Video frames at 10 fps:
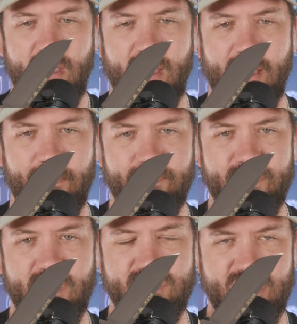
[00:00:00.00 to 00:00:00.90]
um,
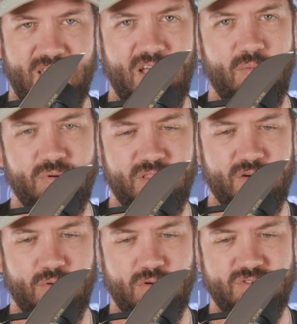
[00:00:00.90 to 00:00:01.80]
to help with the
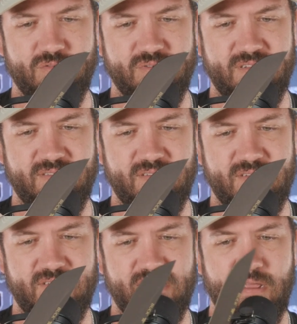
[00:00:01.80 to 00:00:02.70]
corrosion
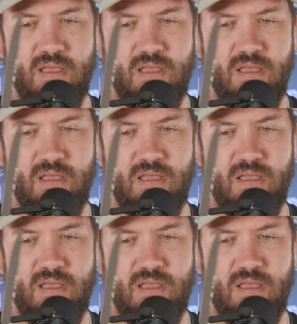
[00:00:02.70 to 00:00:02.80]
resistance.